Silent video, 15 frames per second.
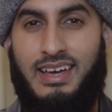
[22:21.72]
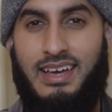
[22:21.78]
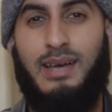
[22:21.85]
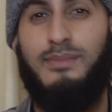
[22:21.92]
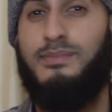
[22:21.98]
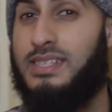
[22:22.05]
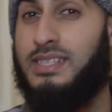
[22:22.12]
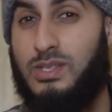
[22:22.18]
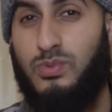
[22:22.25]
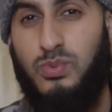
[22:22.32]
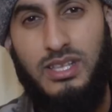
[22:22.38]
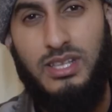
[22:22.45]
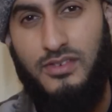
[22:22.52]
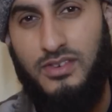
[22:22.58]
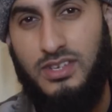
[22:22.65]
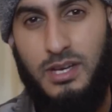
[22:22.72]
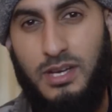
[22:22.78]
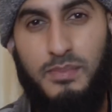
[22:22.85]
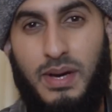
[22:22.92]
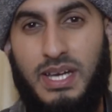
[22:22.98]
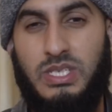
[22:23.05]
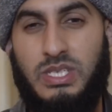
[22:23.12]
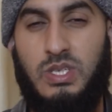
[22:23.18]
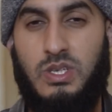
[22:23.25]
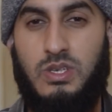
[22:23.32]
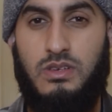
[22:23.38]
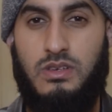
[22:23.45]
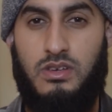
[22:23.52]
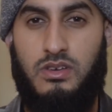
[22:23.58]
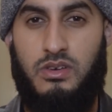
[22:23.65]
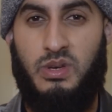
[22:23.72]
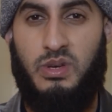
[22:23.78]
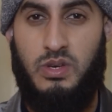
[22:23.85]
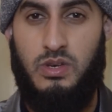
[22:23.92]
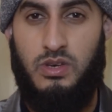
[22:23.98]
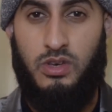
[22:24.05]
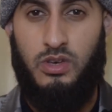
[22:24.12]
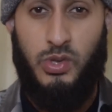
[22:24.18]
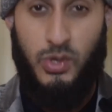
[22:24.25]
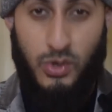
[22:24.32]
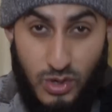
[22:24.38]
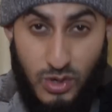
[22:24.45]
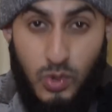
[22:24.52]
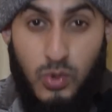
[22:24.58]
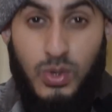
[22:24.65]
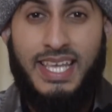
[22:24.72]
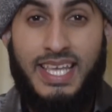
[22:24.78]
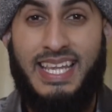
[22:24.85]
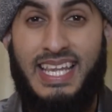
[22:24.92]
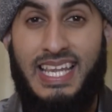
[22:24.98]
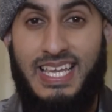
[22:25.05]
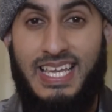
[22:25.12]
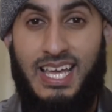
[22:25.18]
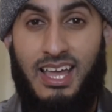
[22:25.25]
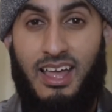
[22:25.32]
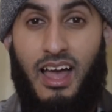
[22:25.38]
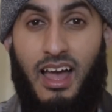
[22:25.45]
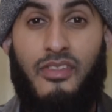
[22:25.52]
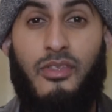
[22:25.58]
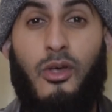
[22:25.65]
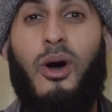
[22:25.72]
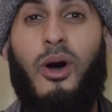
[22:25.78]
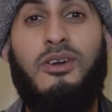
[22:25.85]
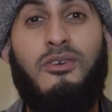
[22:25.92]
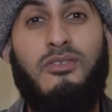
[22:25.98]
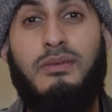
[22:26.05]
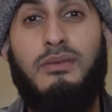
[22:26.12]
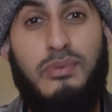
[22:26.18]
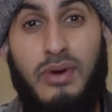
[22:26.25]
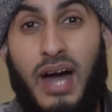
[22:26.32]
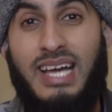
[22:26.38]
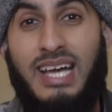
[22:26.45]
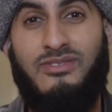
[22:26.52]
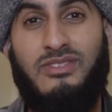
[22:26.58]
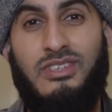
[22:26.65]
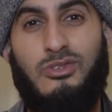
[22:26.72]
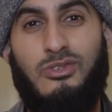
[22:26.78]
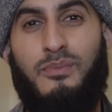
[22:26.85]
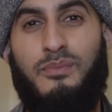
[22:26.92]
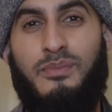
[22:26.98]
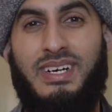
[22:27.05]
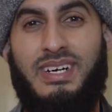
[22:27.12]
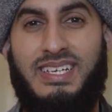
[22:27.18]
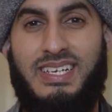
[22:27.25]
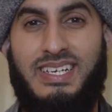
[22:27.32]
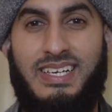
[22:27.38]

I mean this with love and compassion. You're a queen and the honor and the pride of this ummah.